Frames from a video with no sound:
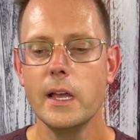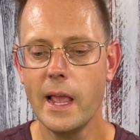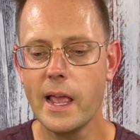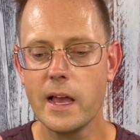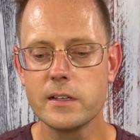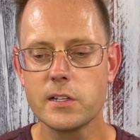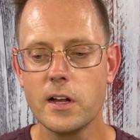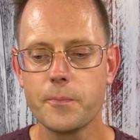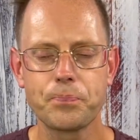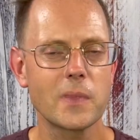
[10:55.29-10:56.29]

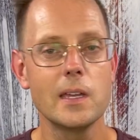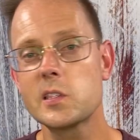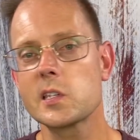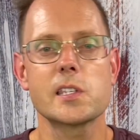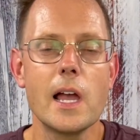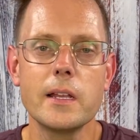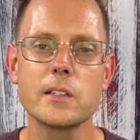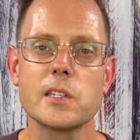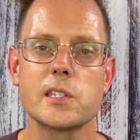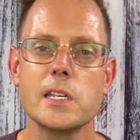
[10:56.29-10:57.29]
And it's exciting
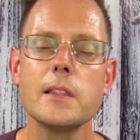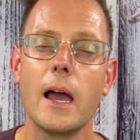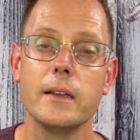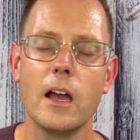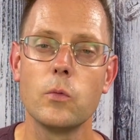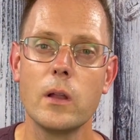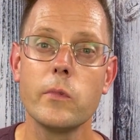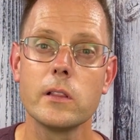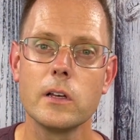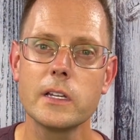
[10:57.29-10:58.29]
to see that. Now, when
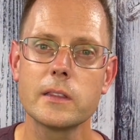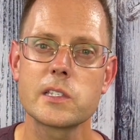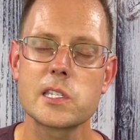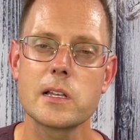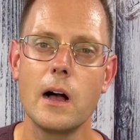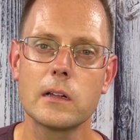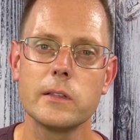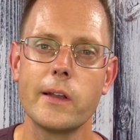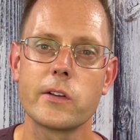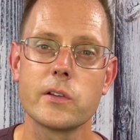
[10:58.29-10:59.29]
we look at the stock
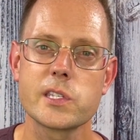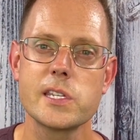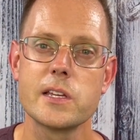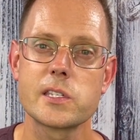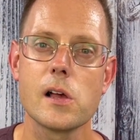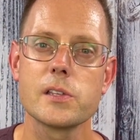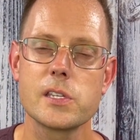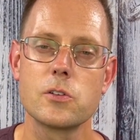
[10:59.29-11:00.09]
later, you'll see it's also